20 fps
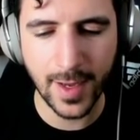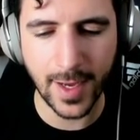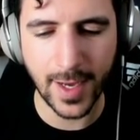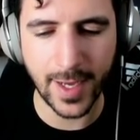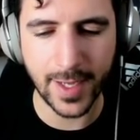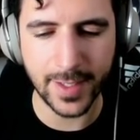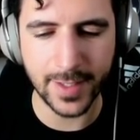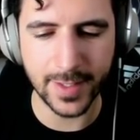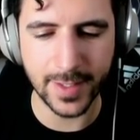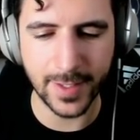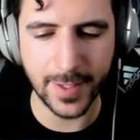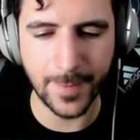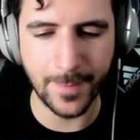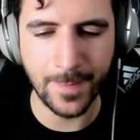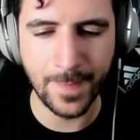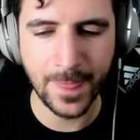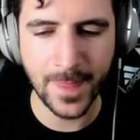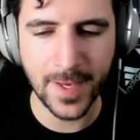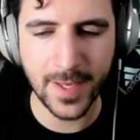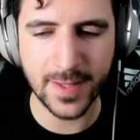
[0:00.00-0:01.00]
And
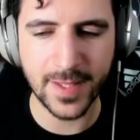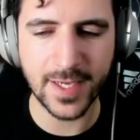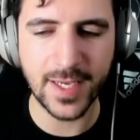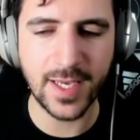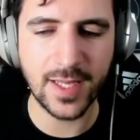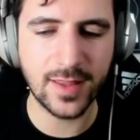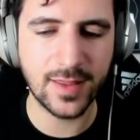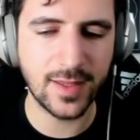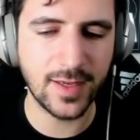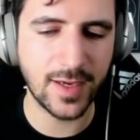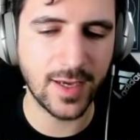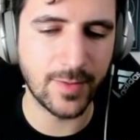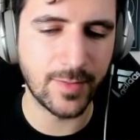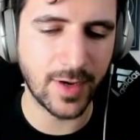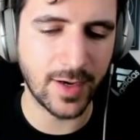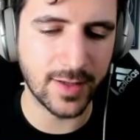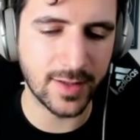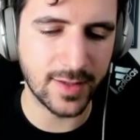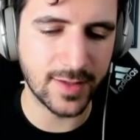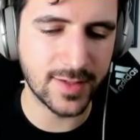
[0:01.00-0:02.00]
the key thing
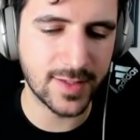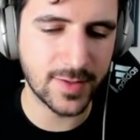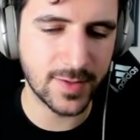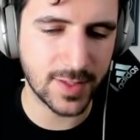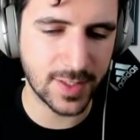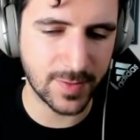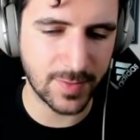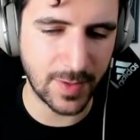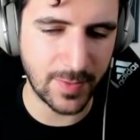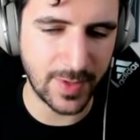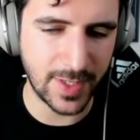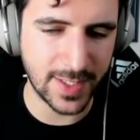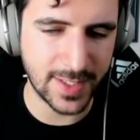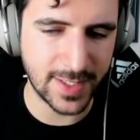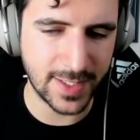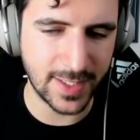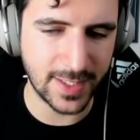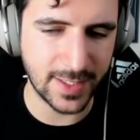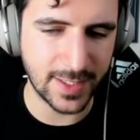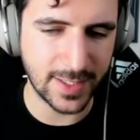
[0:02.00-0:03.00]
about this
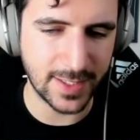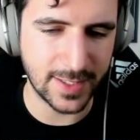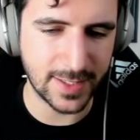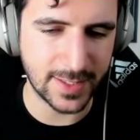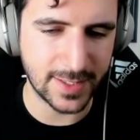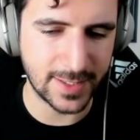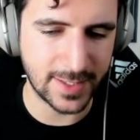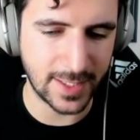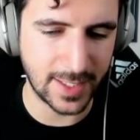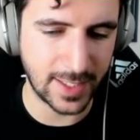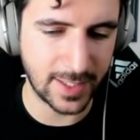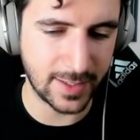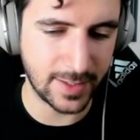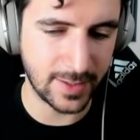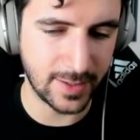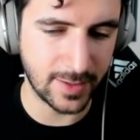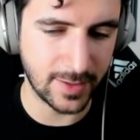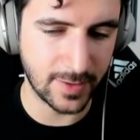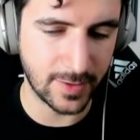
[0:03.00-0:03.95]
ability is that, you